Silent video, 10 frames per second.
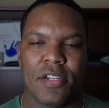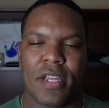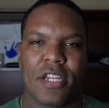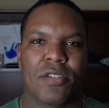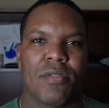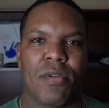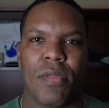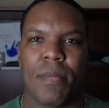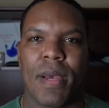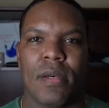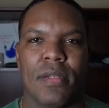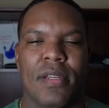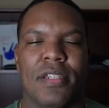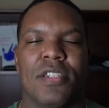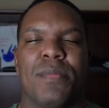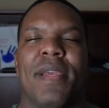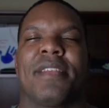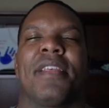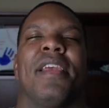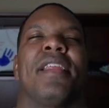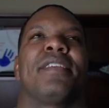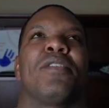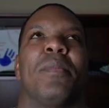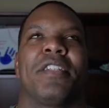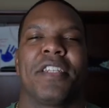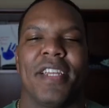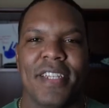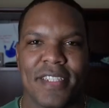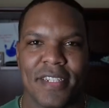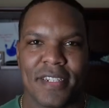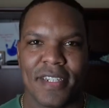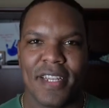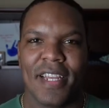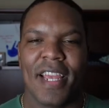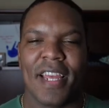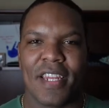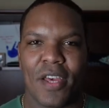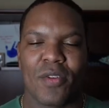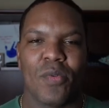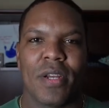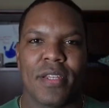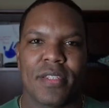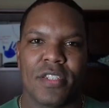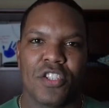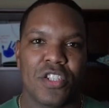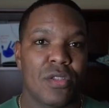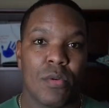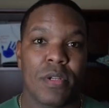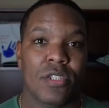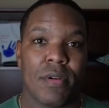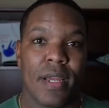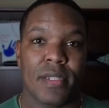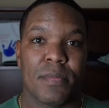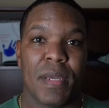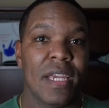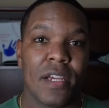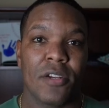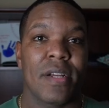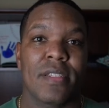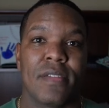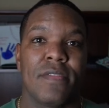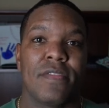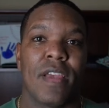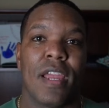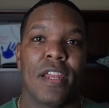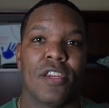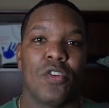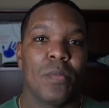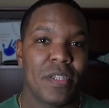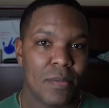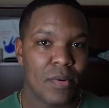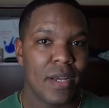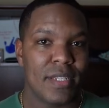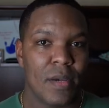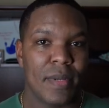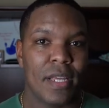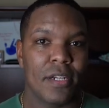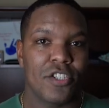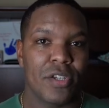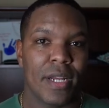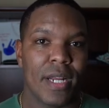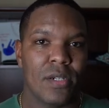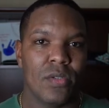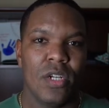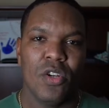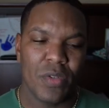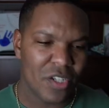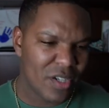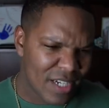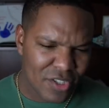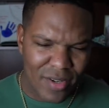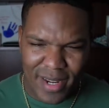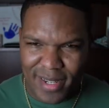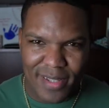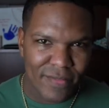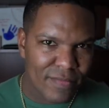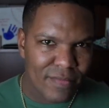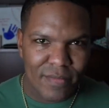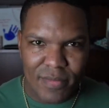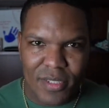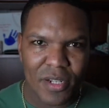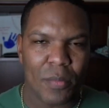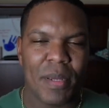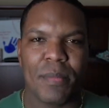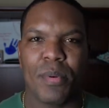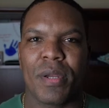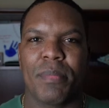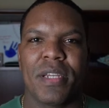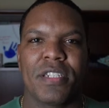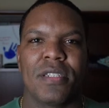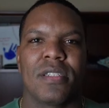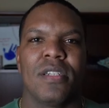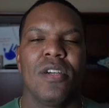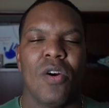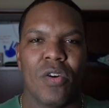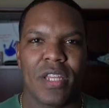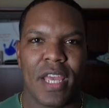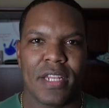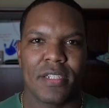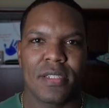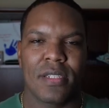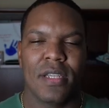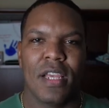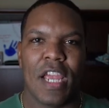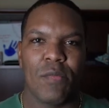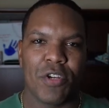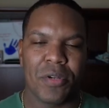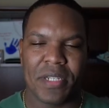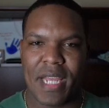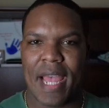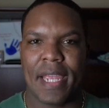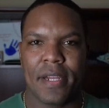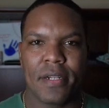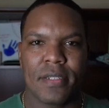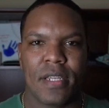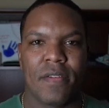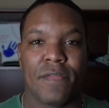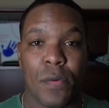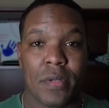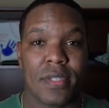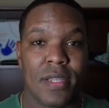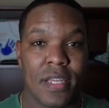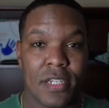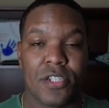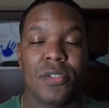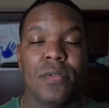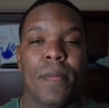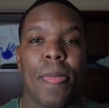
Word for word: your catcher throw them out, it just makes the inning so much easier. And the other one is just throwing strikes, being aggressive, and you'll be surprised how many hitters you get out when you're not trying to, pinpoint pitches on the edges. And when you attack hitters and force the issue,